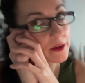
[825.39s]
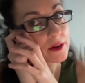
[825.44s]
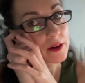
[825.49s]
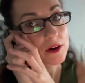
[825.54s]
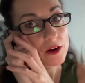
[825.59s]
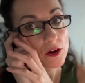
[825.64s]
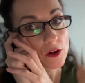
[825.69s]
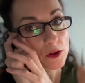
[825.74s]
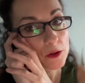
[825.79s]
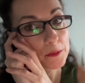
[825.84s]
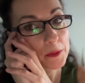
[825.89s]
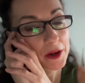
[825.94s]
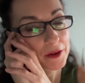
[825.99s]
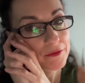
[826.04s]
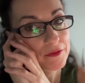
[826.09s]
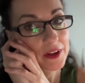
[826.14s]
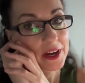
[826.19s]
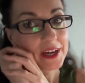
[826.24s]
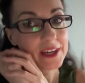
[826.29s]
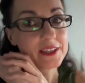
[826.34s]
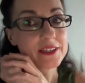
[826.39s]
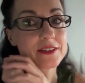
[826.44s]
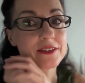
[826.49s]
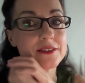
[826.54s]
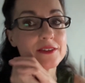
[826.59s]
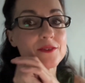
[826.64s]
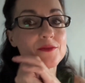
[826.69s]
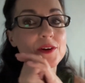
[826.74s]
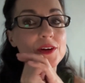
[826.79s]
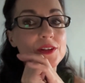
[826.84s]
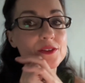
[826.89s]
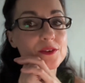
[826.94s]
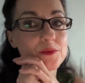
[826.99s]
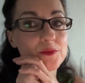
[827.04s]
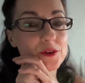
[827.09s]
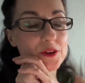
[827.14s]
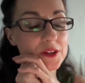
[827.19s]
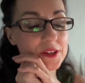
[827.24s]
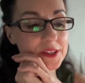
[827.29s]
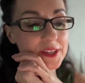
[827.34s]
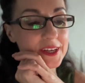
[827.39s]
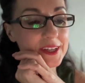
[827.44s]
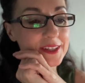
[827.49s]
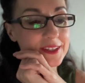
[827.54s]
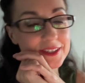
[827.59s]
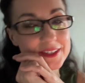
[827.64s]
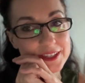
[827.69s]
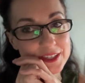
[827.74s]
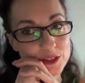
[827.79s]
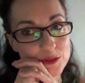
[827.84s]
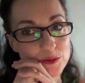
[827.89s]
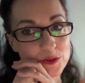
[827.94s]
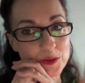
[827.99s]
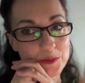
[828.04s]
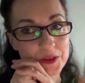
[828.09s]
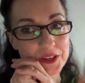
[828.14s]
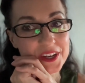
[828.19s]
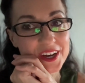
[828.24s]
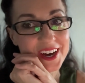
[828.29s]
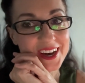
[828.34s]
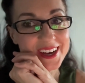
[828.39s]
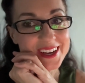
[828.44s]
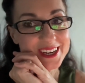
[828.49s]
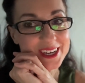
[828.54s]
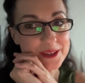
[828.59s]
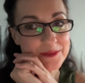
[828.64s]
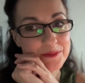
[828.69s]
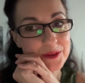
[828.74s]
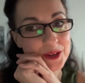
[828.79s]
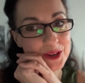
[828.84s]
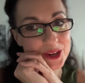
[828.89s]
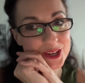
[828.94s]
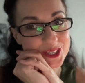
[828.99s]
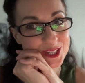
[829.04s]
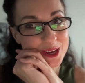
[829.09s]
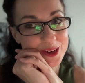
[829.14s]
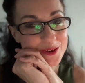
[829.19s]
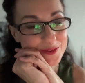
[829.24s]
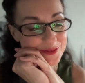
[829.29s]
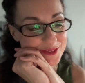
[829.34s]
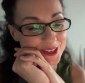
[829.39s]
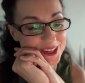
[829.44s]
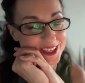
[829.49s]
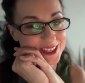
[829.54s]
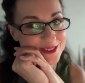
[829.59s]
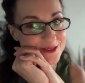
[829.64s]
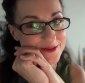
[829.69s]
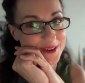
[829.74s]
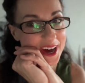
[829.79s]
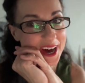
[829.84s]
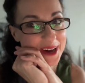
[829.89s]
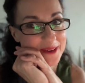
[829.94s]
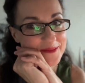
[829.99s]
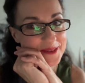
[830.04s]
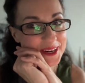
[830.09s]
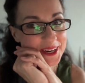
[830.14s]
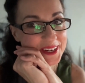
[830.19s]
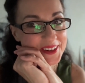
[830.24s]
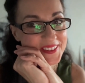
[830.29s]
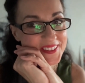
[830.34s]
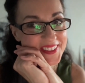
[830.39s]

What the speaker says: all my flights around the world, and this will be the highlight because of the drama.